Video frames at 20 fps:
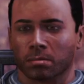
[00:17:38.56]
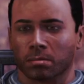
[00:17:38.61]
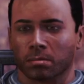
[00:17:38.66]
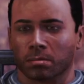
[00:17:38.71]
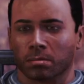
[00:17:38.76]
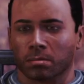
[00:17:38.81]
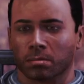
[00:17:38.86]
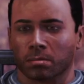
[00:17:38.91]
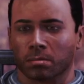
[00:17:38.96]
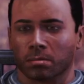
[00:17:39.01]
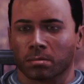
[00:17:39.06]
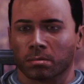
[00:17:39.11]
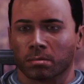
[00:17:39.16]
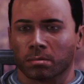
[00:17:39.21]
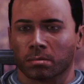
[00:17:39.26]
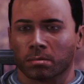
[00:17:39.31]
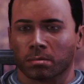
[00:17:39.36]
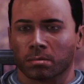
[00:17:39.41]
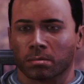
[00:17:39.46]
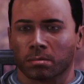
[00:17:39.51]

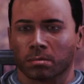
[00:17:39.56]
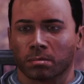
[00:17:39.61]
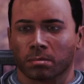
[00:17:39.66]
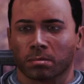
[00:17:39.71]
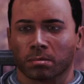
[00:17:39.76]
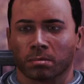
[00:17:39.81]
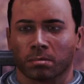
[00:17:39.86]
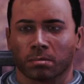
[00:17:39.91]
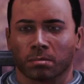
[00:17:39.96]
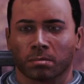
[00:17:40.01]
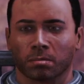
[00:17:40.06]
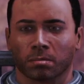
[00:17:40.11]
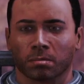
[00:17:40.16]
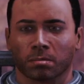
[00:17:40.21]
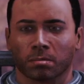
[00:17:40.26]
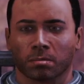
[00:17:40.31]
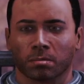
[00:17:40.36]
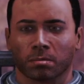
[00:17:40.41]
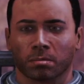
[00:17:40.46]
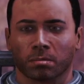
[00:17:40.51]

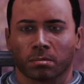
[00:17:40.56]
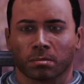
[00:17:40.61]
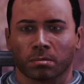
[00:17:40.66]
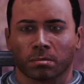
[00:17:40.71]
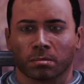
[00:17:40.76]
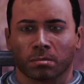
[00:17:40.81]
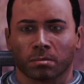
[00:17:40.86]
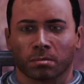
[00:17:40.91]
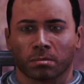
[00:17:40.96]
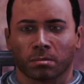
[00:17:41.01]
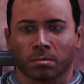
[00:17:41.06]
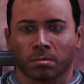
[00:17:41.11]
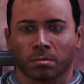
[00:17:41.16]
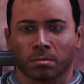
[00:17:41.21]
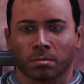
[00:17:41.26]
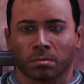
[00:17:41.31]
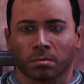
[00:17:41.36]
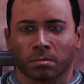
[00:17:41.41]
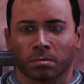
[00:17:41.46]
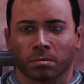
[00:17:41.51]

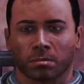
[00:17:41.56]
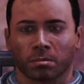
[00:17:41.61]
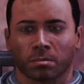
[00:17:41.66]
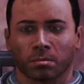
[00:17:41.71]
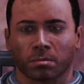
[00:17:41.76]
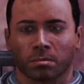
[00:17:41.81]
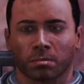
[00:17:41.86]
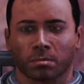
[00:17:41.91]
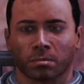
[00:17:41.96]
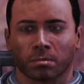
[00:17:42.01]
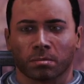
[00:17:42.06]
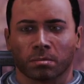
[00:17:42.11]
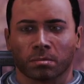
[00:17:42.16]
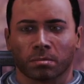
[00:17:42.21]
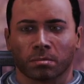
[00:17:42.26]
Nothing is said.